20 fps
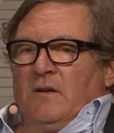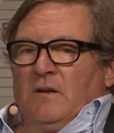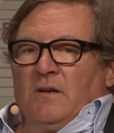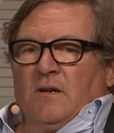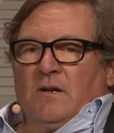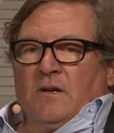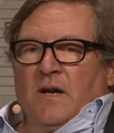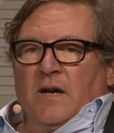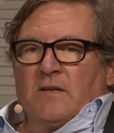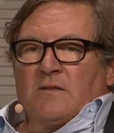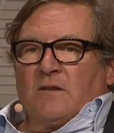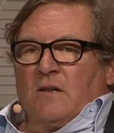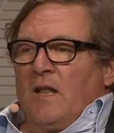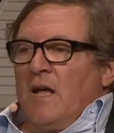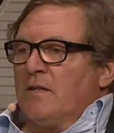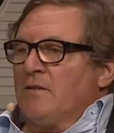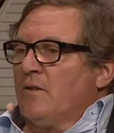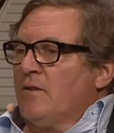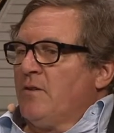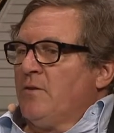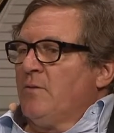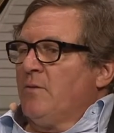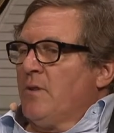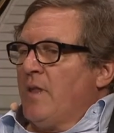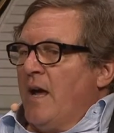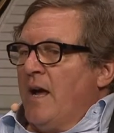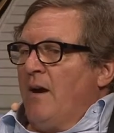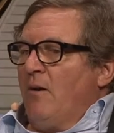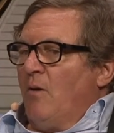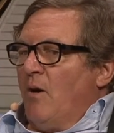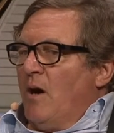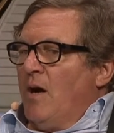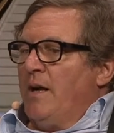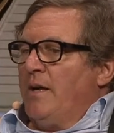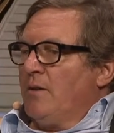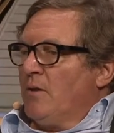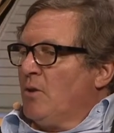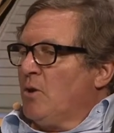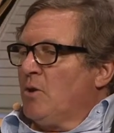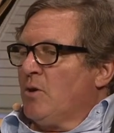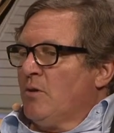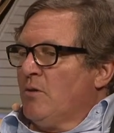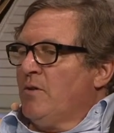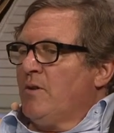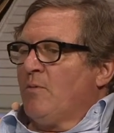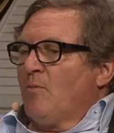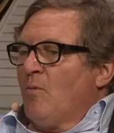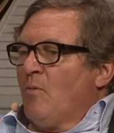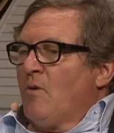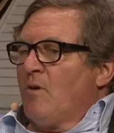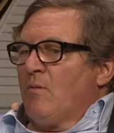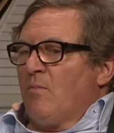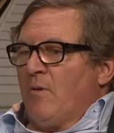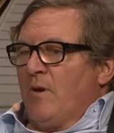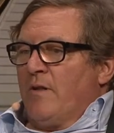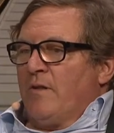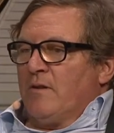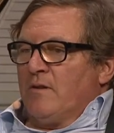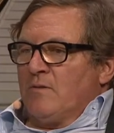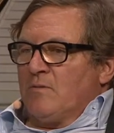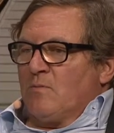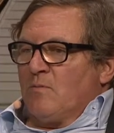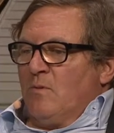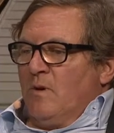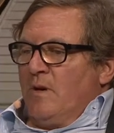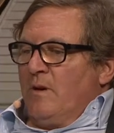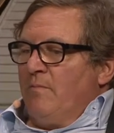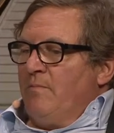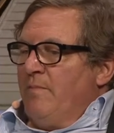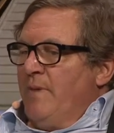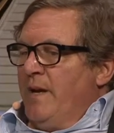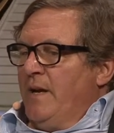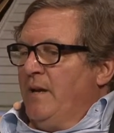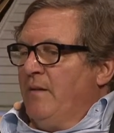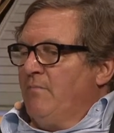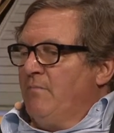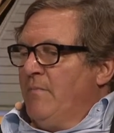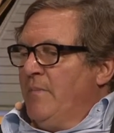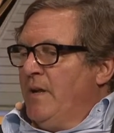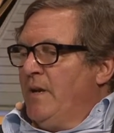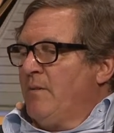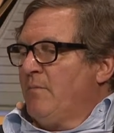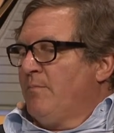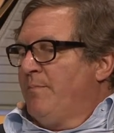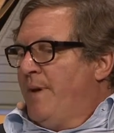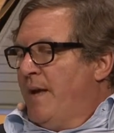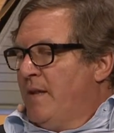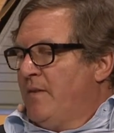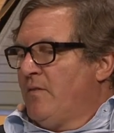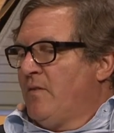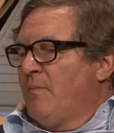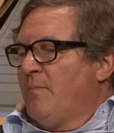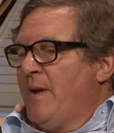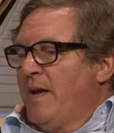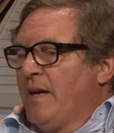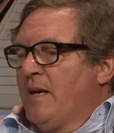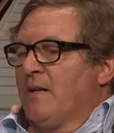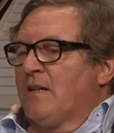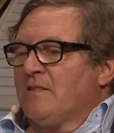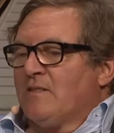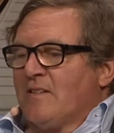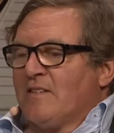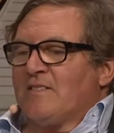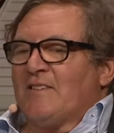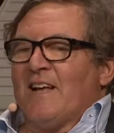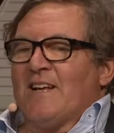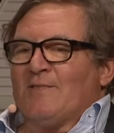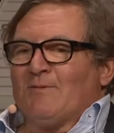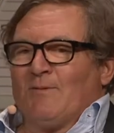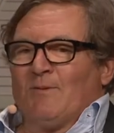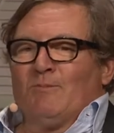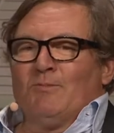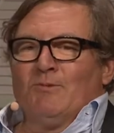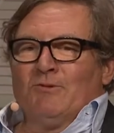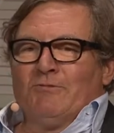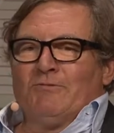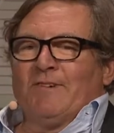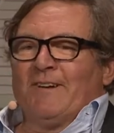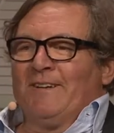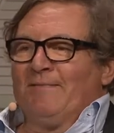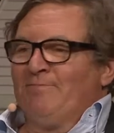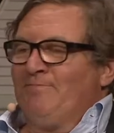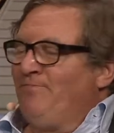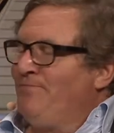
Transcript: Uh, has a lot to do with how I learned at Warner Brothers what it, meant, it meant to make it a successful movie.